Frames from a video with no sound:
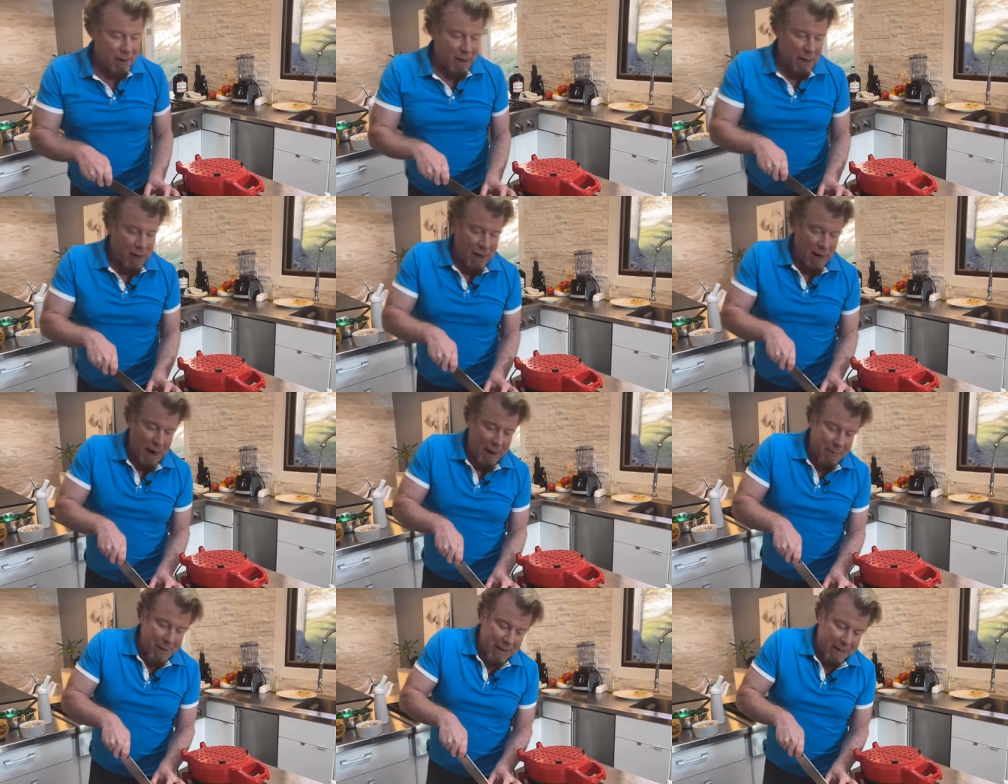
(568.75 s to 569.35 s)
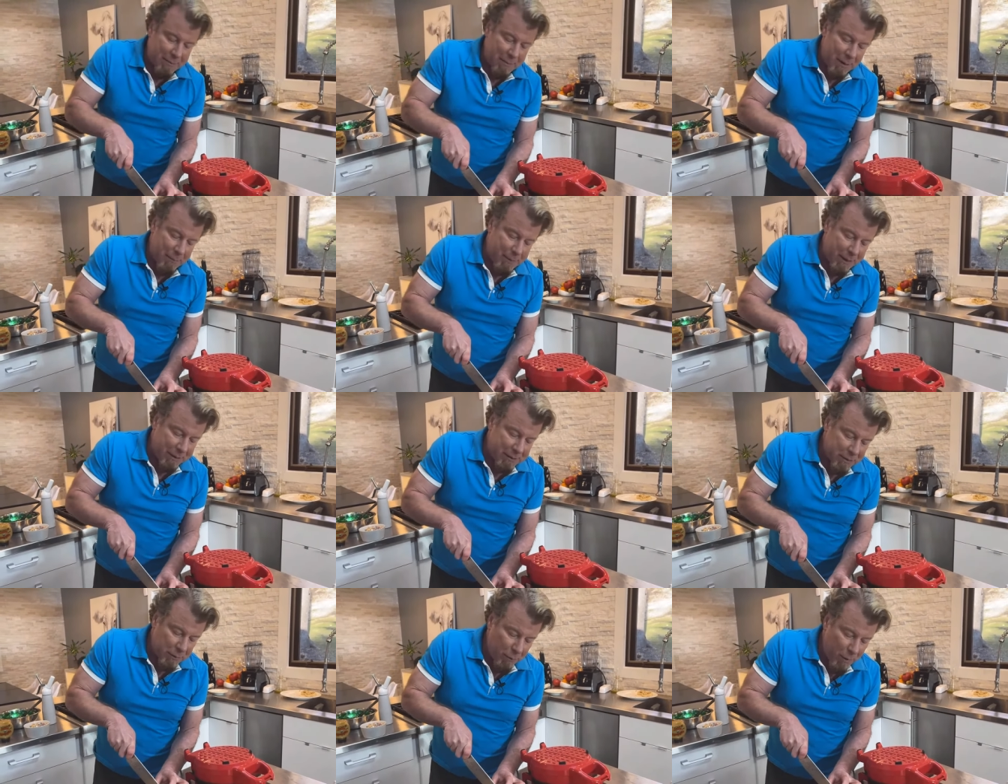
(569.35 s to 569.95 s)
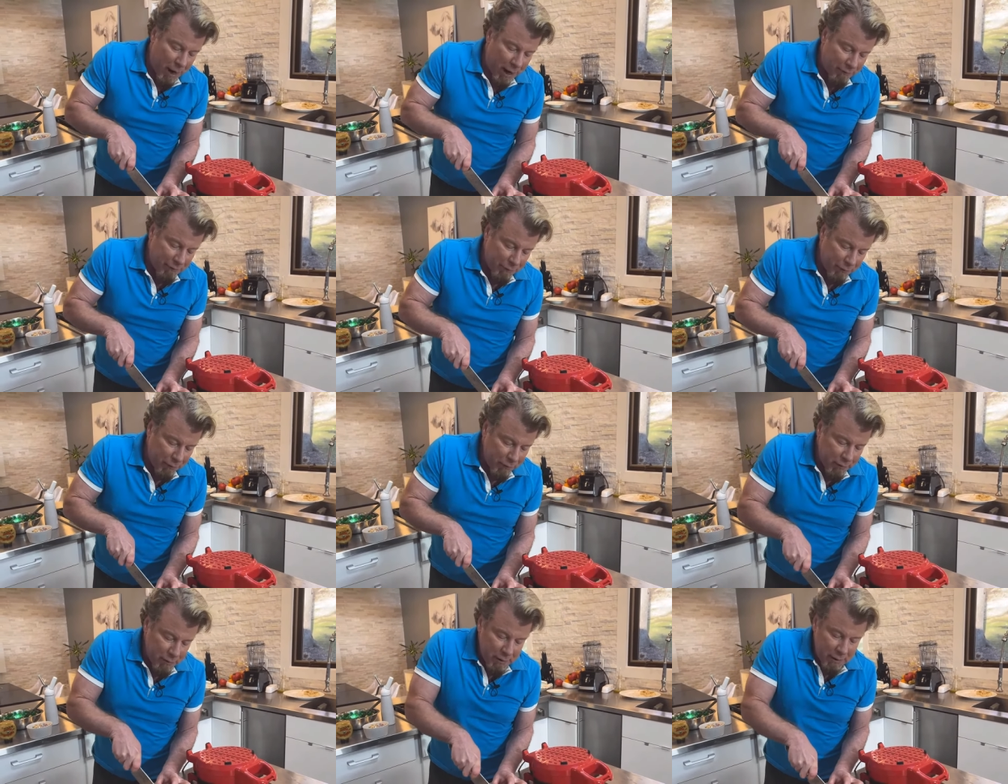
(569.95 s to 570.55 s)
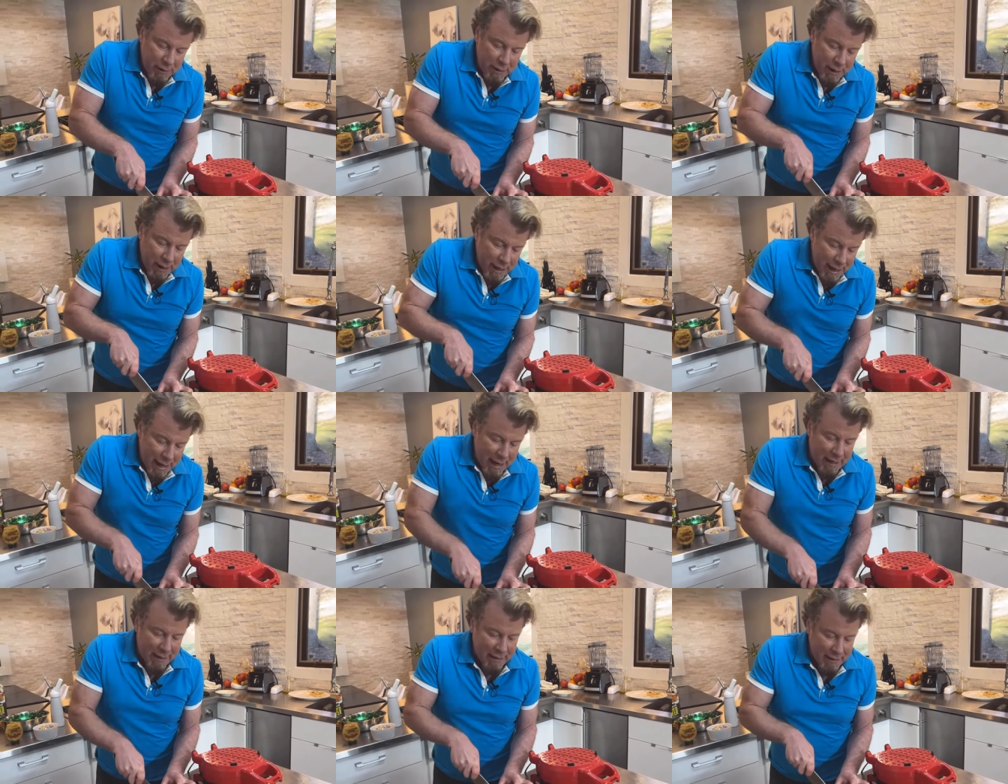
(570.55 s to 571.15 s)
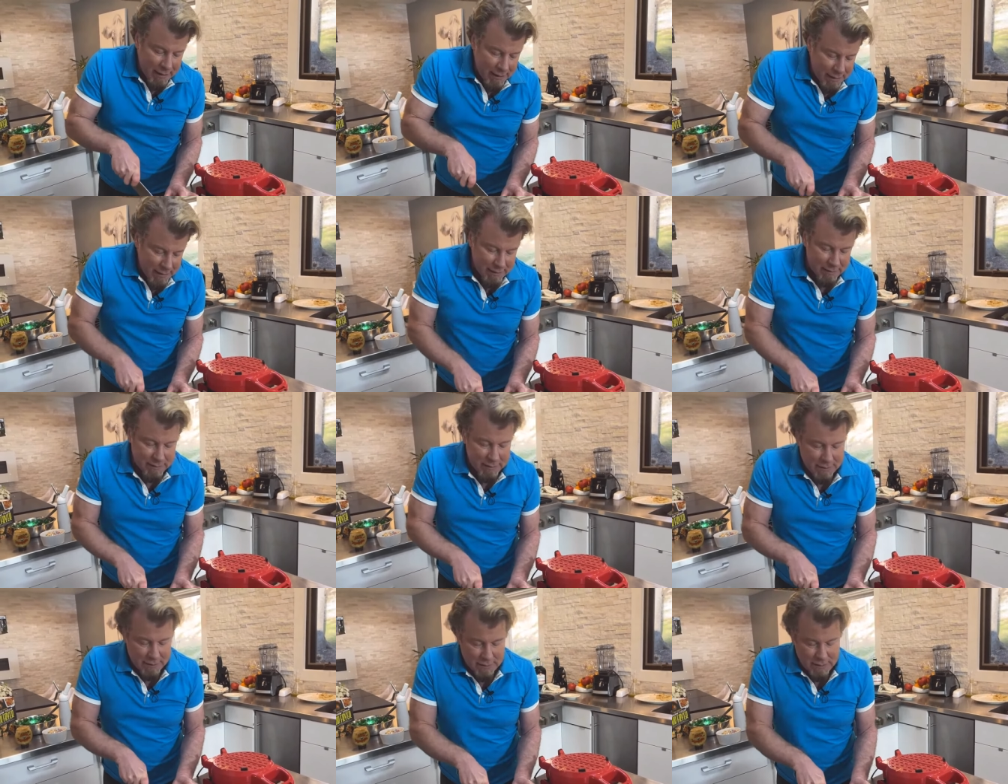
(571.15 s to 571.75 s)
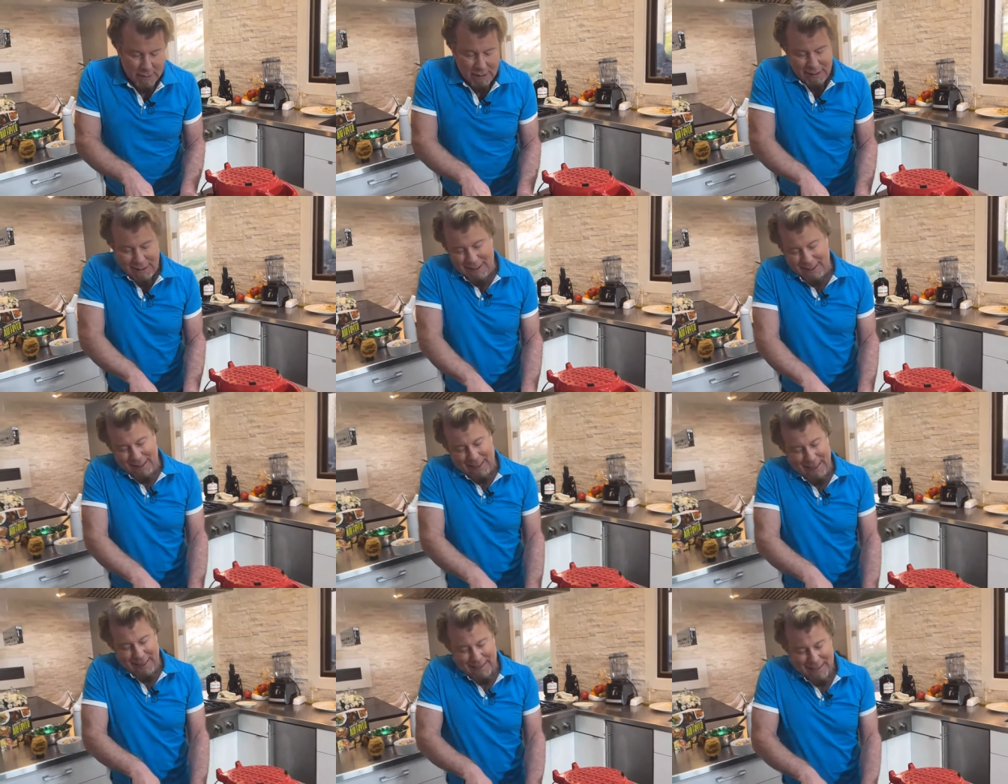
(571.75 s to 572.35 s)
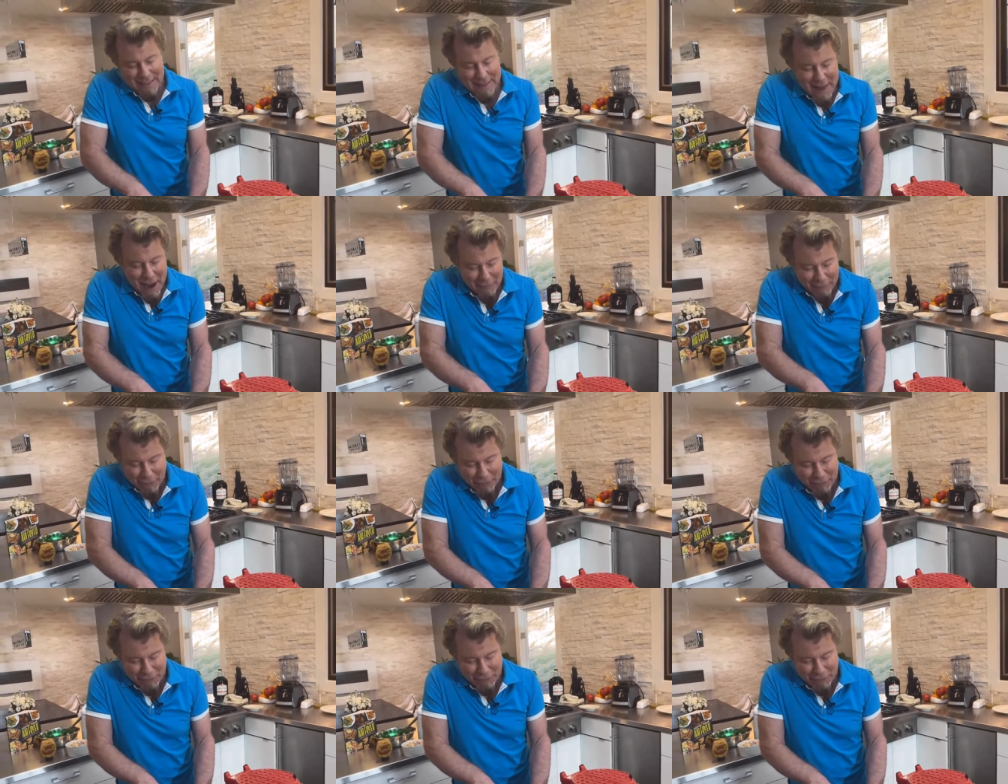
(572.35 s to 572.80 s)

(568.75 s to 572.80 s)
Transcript: Uh, I make him a pizza waffle, and he's